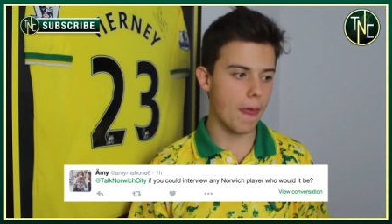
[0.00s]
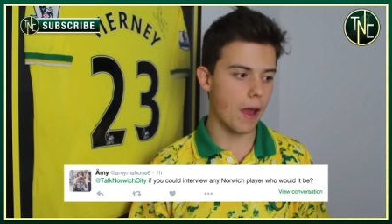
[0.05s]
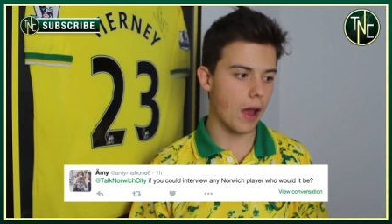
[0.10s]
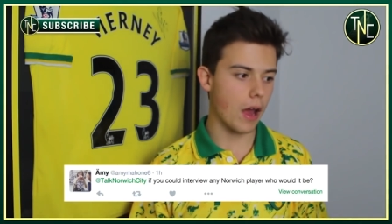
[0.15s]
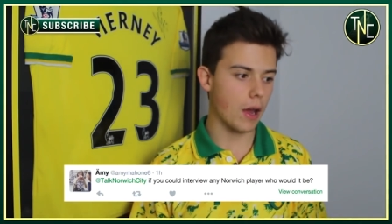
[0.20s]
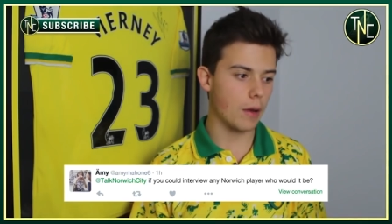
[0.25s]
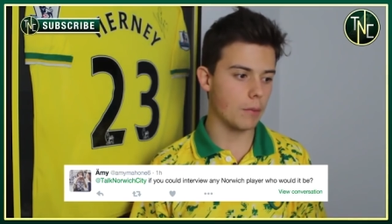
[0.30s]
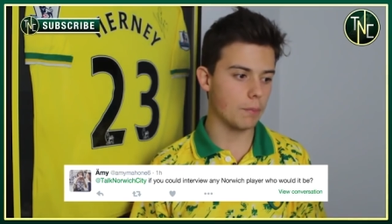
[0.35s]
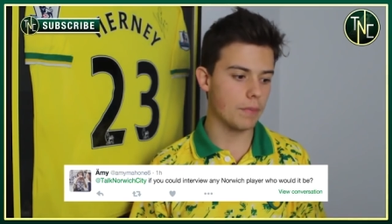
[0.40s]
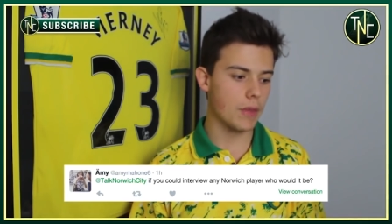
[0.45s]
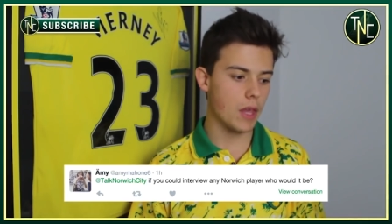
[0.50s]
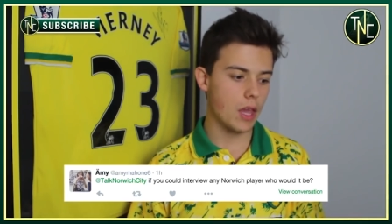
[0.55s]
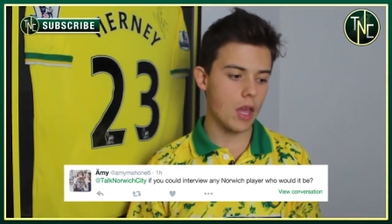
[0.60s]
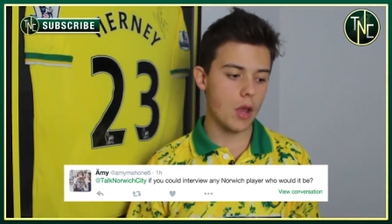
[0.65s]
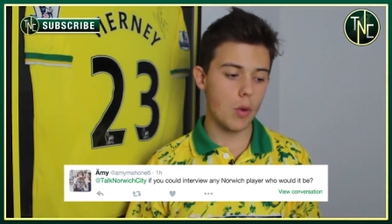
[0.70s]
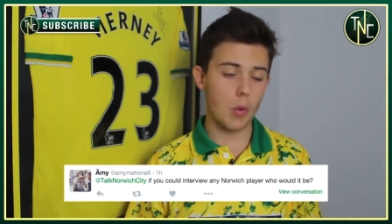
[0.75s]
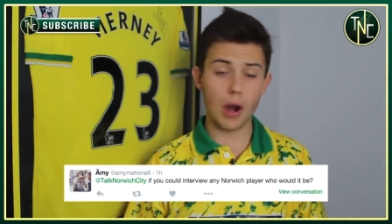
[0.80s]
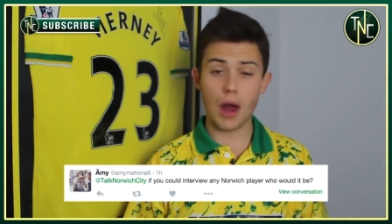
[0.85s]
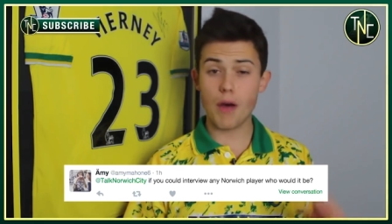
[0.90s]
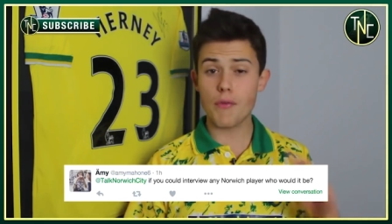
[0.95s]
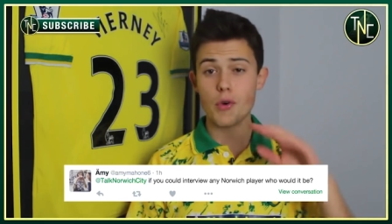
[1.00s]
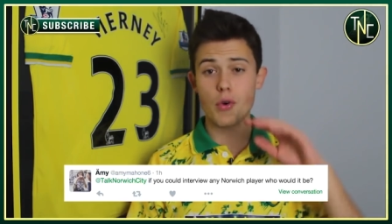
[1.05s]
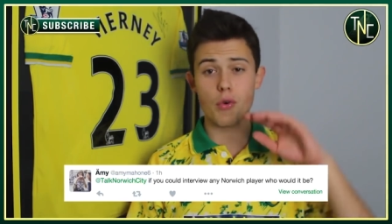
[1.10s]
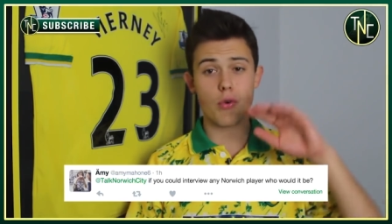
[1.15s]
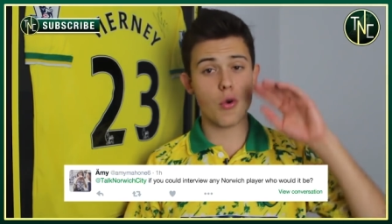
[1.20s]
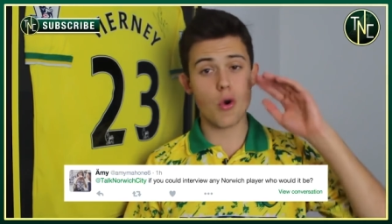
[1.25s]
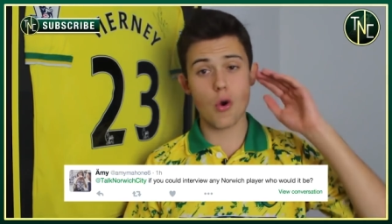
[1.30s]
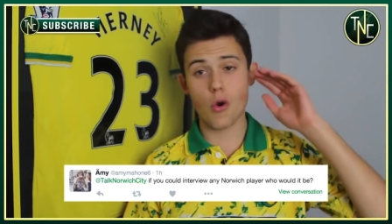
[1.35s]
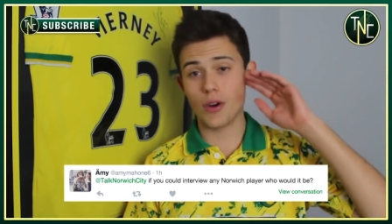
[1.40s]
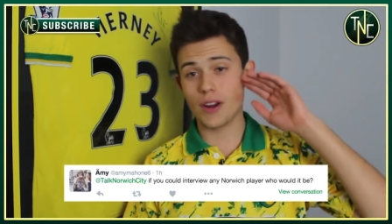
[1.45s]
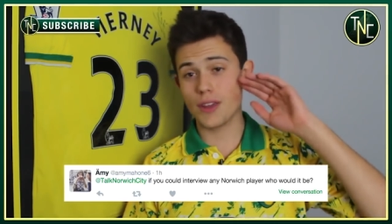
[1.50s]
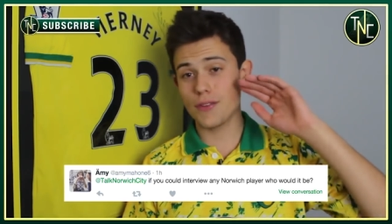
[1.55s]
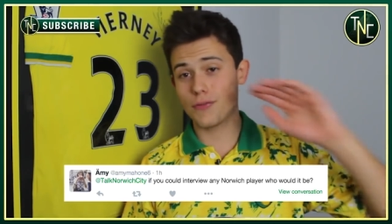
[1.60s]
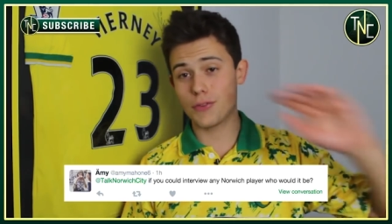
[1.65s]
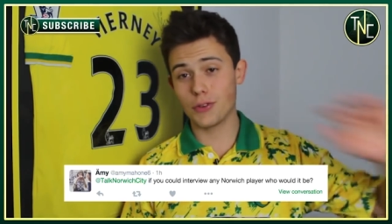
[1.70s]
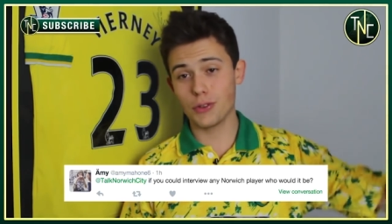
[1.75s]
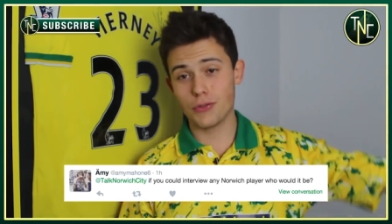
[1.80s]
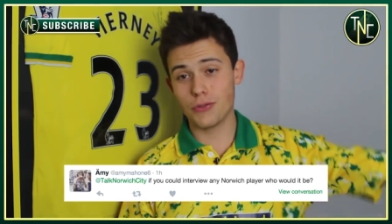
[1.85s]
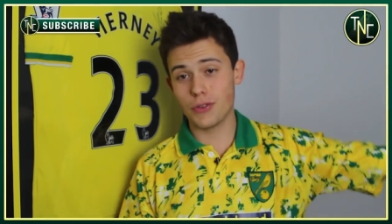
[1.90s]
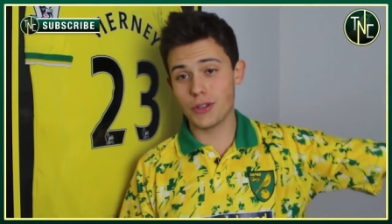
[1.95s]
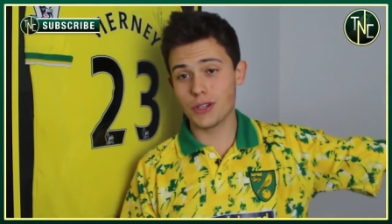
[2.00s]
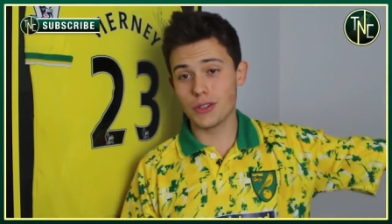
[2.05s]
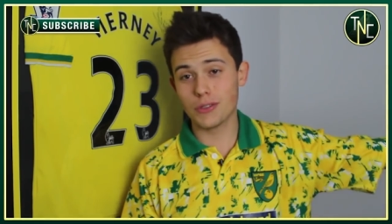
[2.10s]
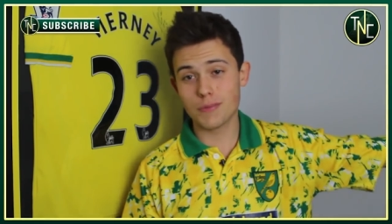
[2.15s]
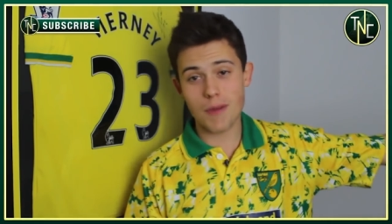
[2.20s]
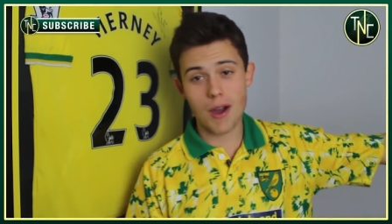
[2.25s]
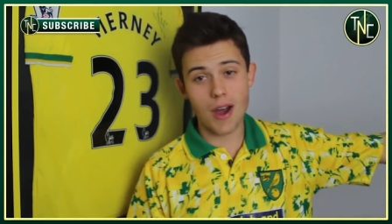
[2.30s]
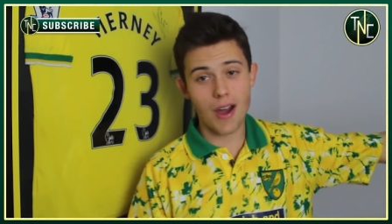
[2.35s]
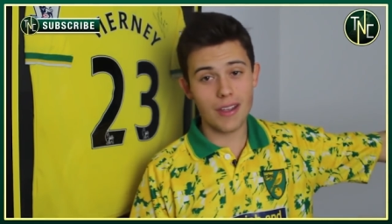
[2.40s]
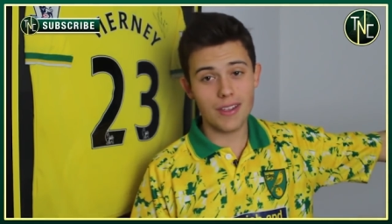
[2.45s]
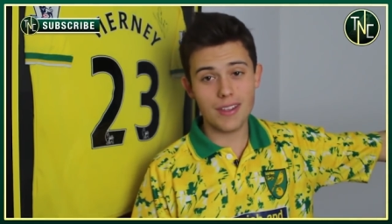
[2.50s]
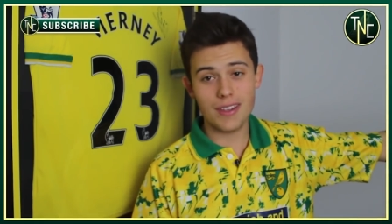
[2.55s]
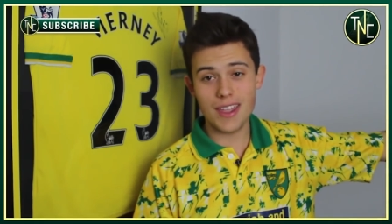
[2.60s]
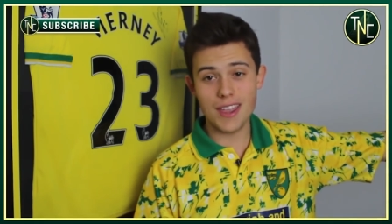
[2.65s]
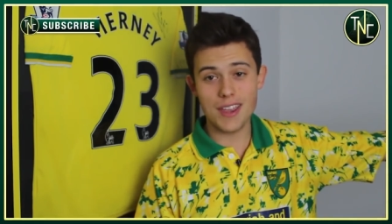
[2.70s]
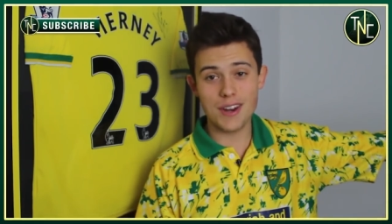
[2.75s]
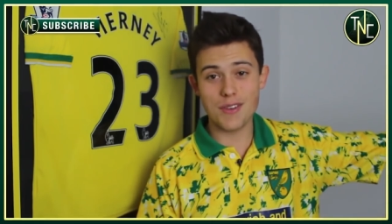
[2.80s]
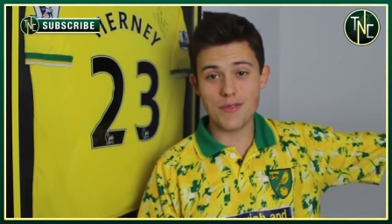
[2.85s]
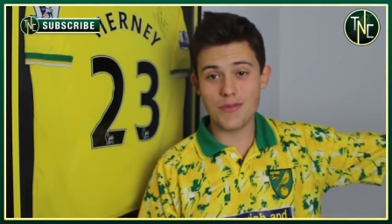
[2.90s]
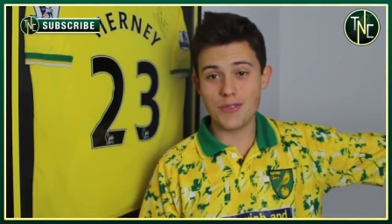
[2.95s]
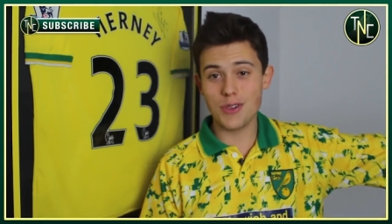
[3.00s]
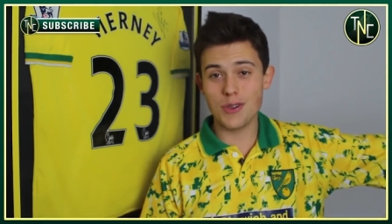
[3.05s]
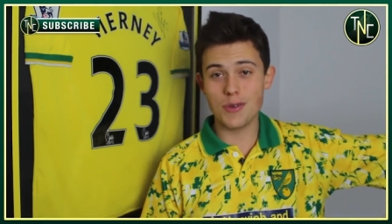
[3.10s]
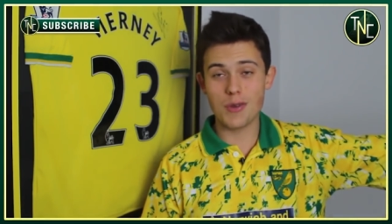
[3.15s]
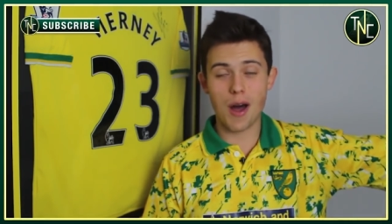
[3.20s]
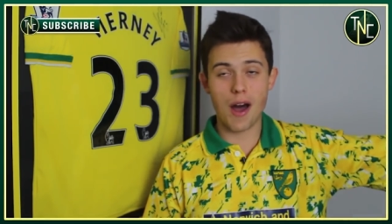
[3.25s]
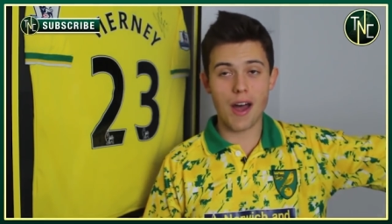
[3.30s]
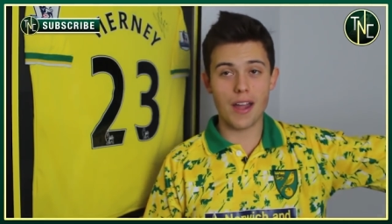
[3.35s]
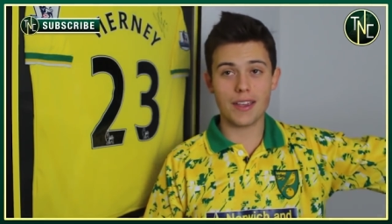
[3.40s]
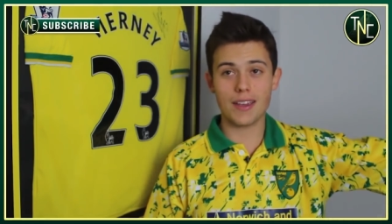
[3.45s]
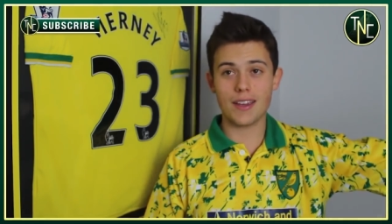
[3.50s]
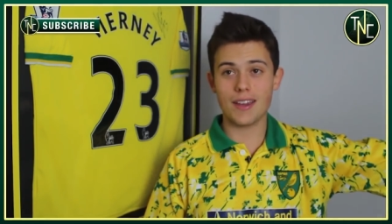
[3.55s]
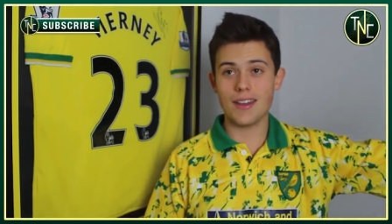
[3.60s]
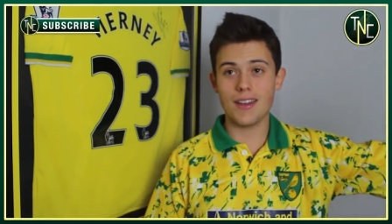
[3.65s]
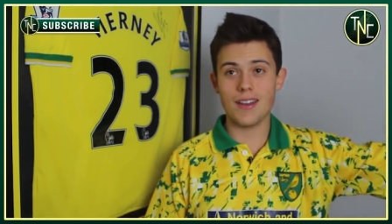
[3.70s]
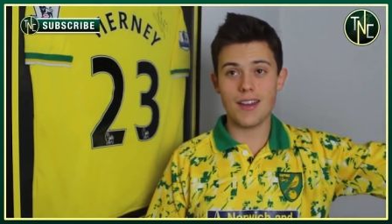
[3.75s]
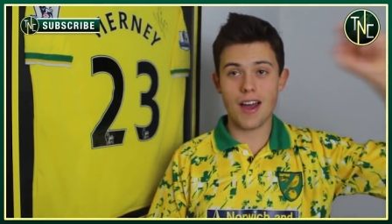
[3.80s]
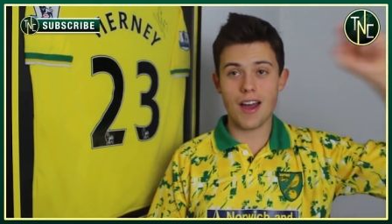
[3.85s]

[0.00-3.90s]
Well, I've already fulfilled my interview like